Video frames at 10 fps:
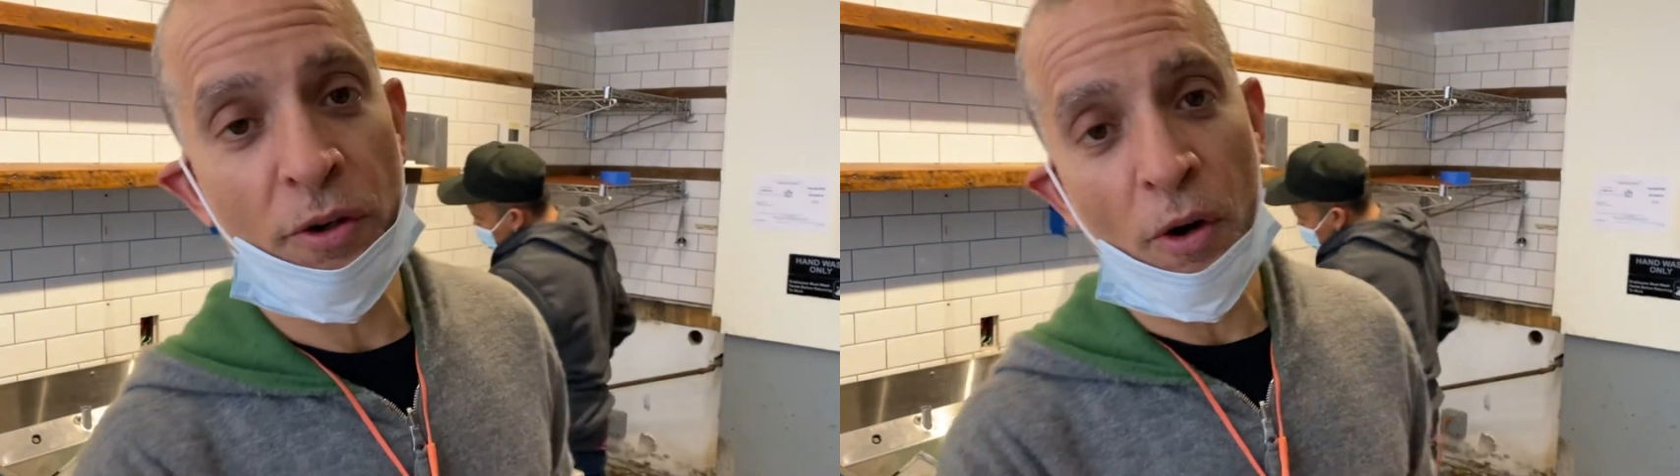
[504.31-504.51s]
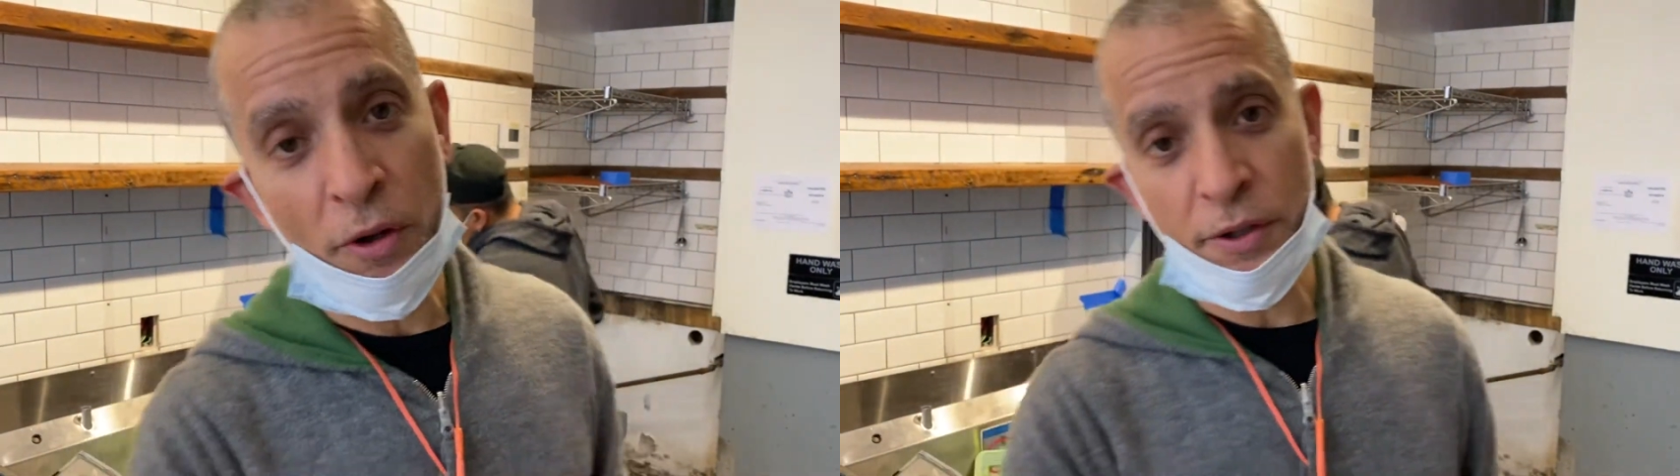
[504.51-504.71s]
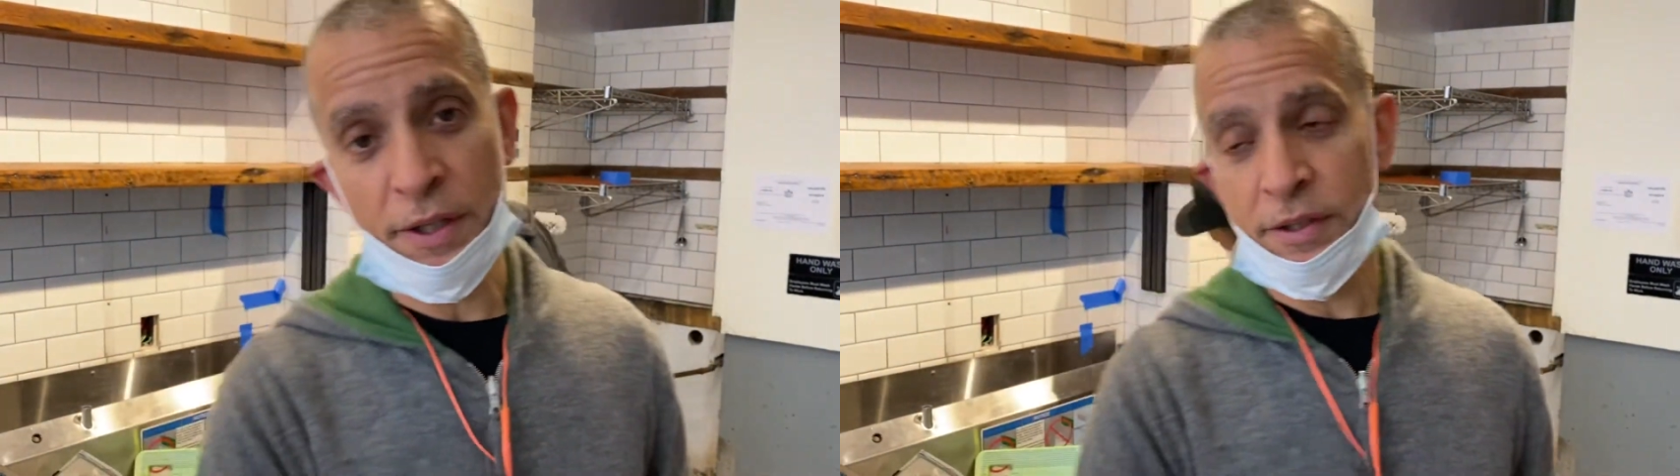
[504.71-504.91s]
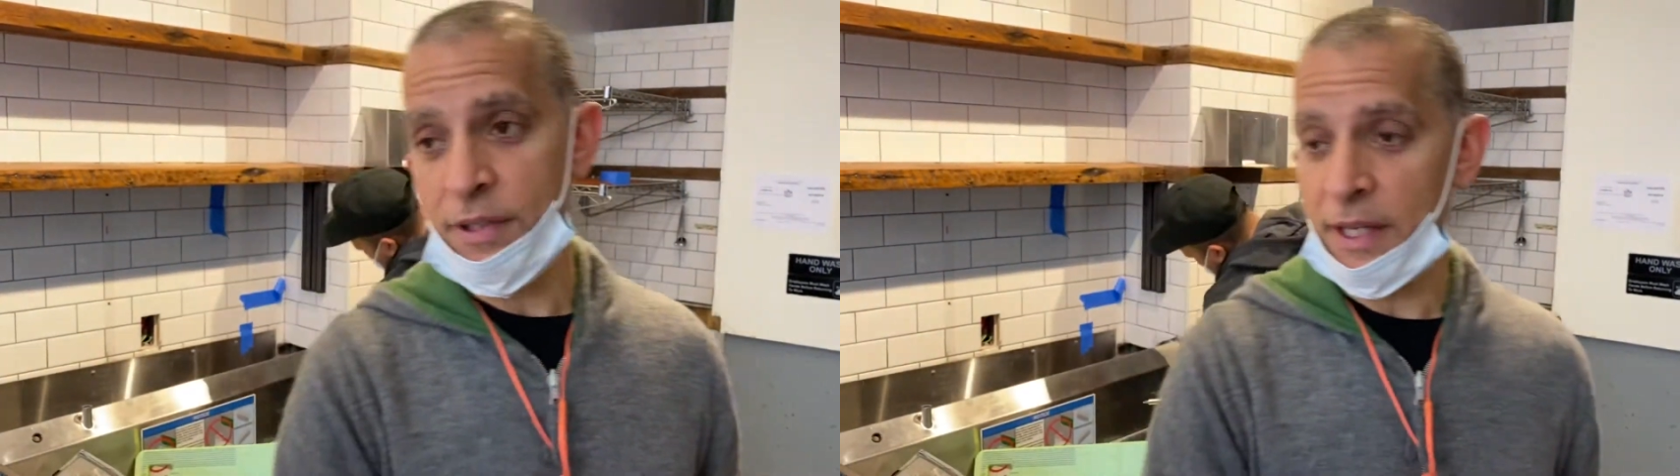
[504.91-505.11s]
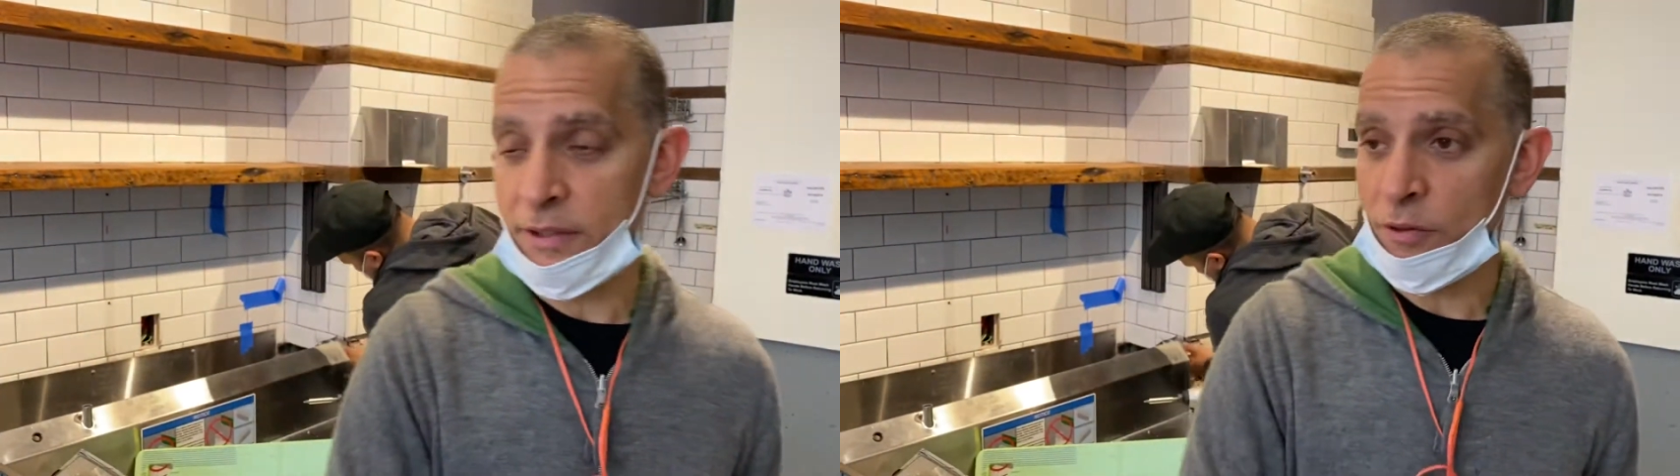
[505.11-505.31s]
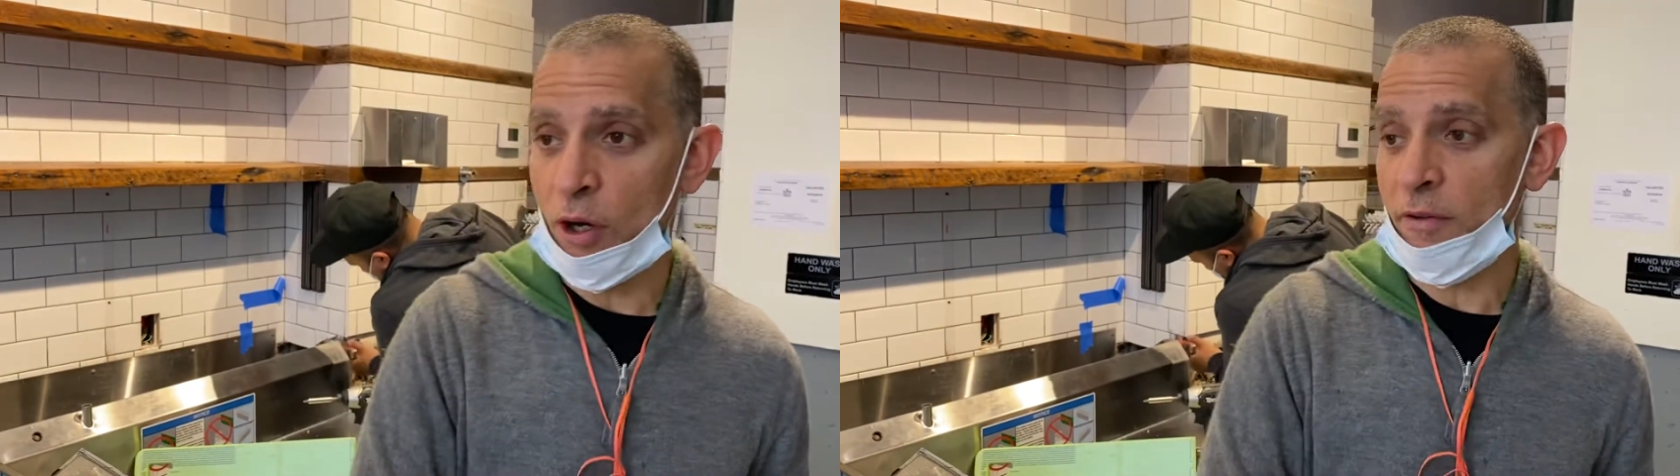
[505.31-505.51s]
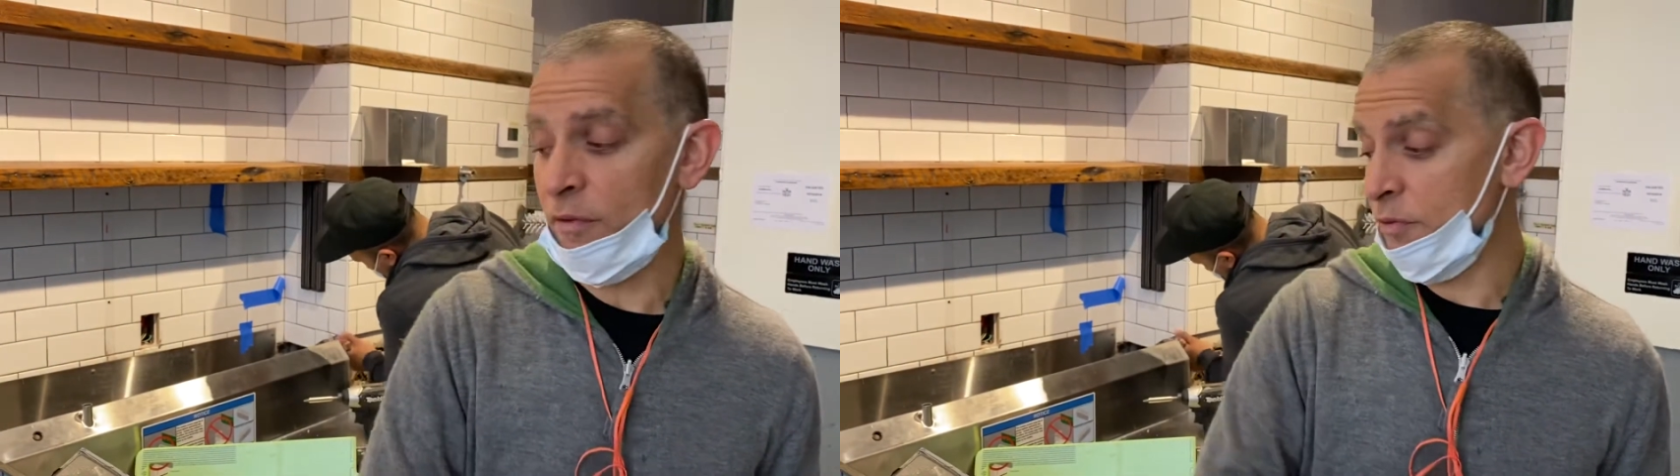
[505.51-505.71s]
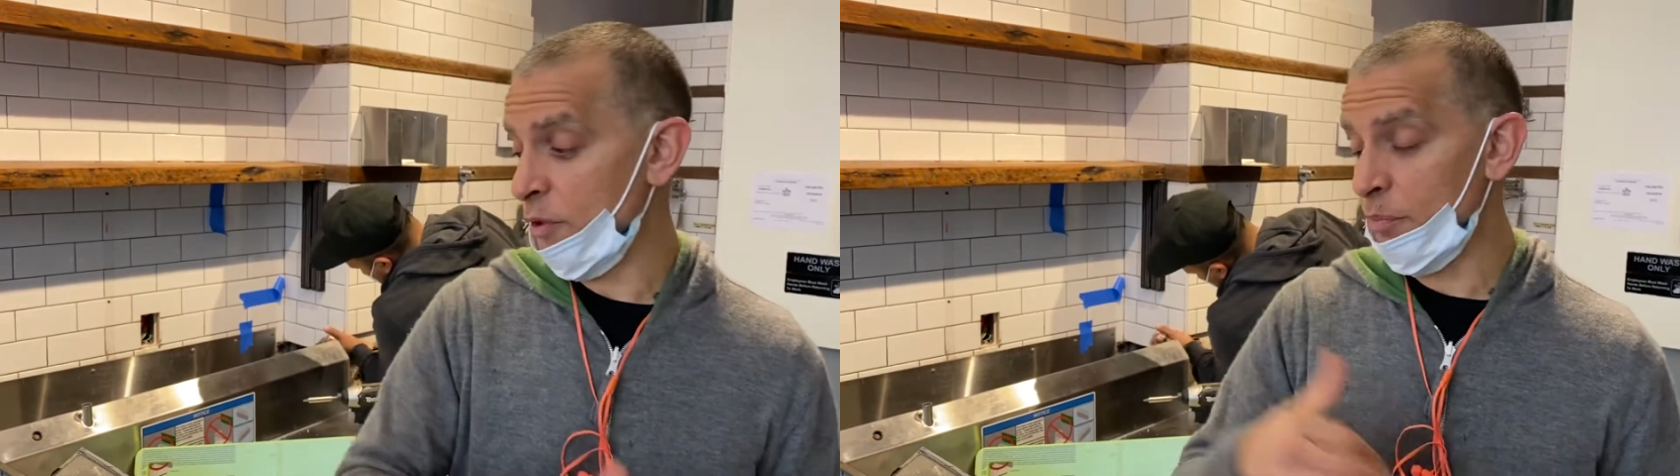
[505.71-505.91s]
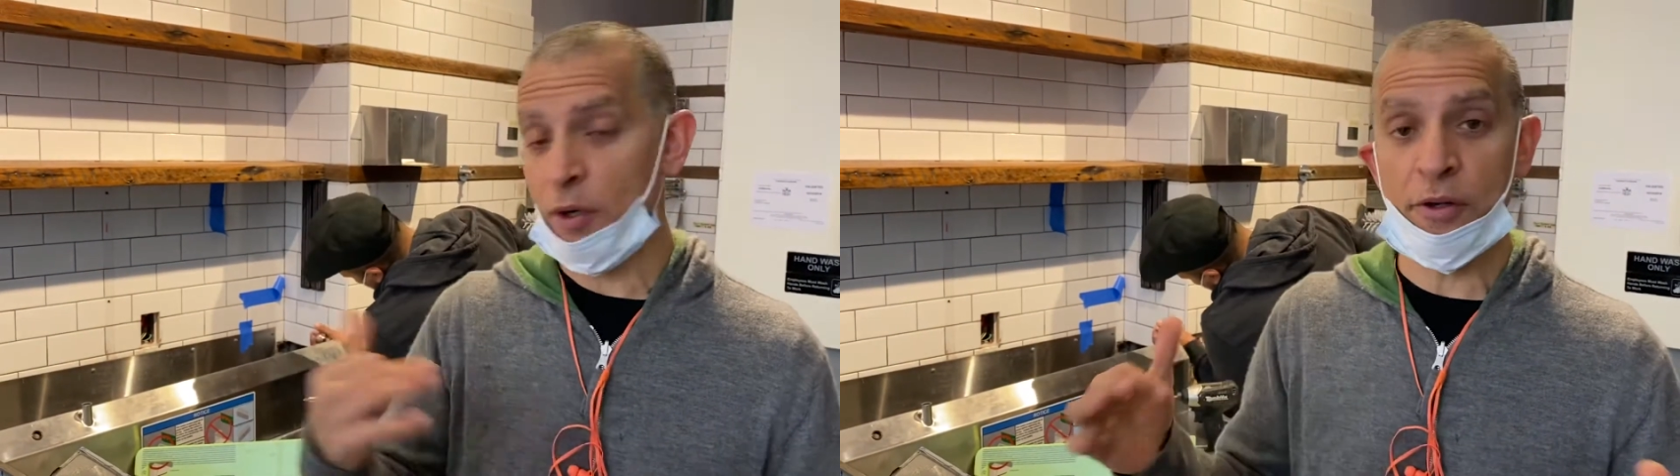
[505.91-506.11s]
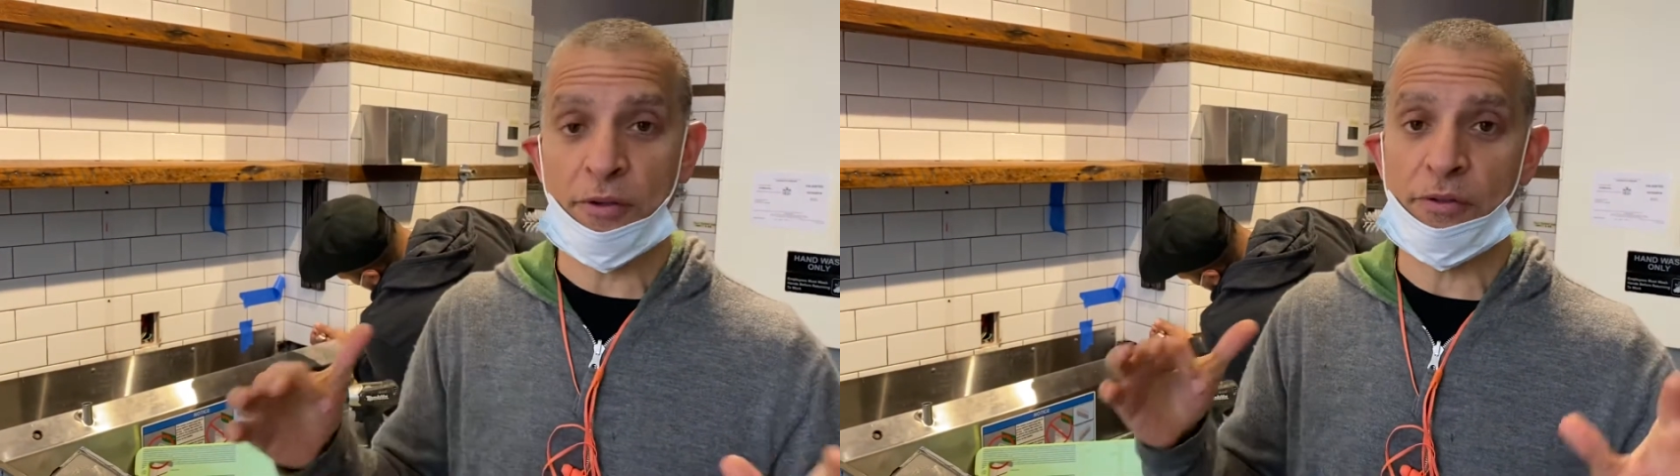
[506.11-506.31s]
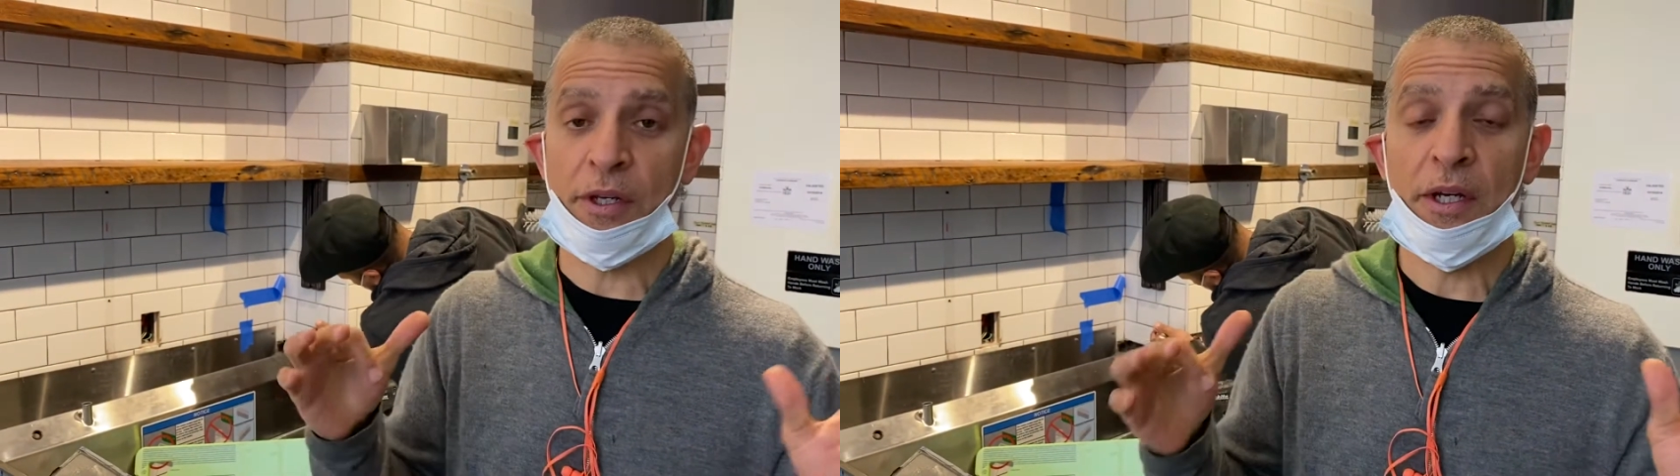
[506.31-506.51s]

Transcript: all your insects off of your produce.